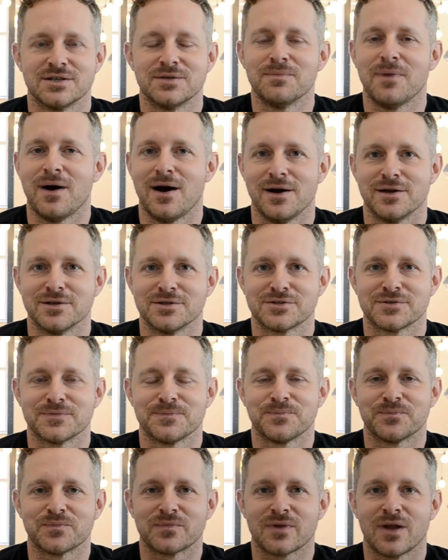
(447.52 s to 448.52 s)
in mind,
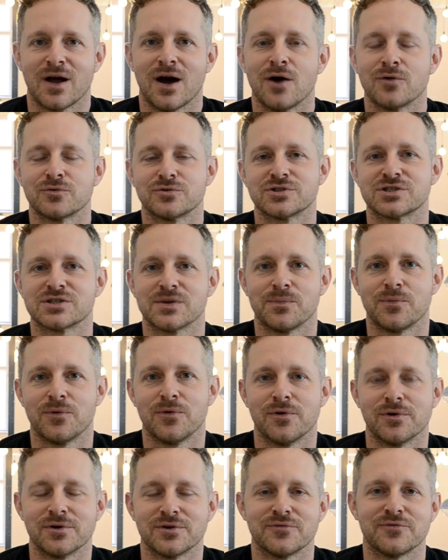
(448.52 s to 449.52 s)
how to
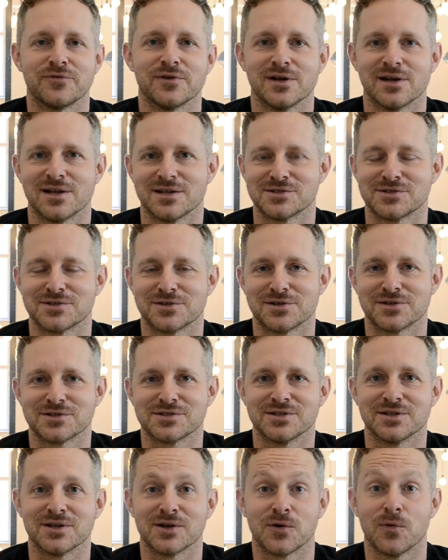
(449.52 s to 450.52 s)
support
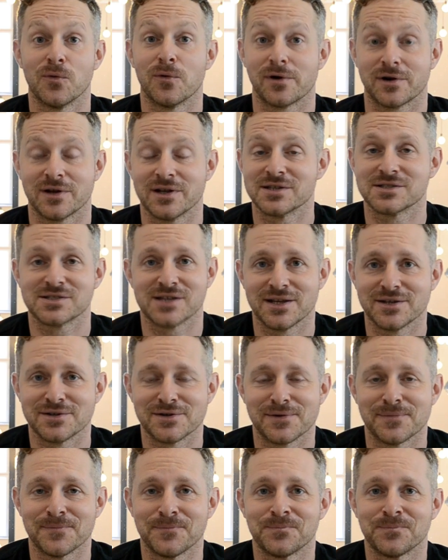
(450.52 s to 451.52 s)
freelancers in a co-working center.